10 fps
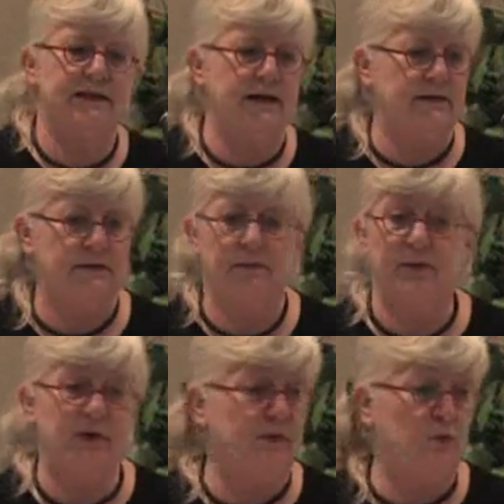that
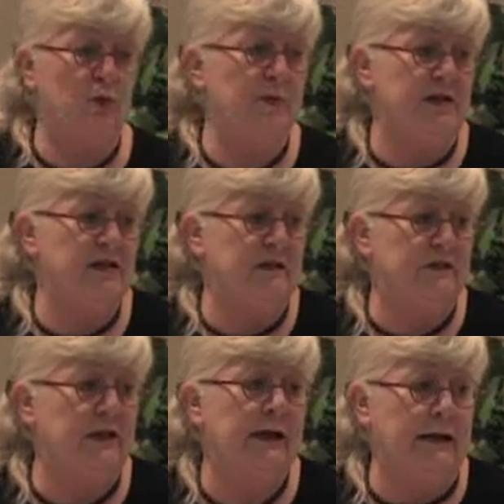women didn't
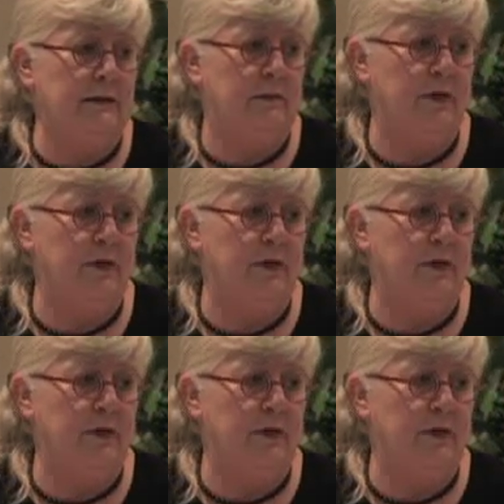fly